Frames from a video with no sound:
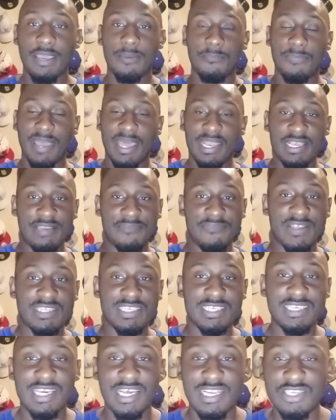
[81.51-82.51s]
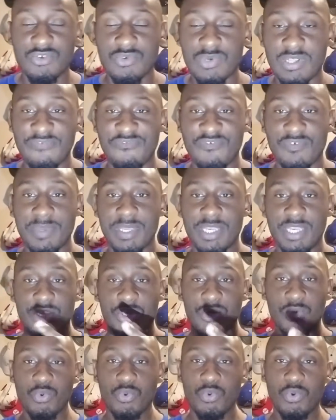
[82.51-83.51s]
about to give out this kind of sugar for me to
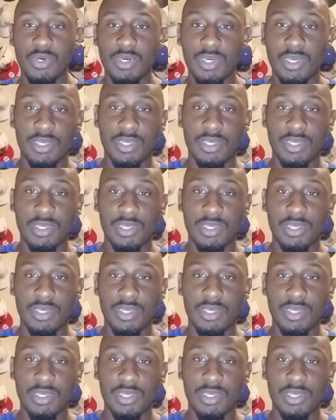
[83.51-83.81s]
you.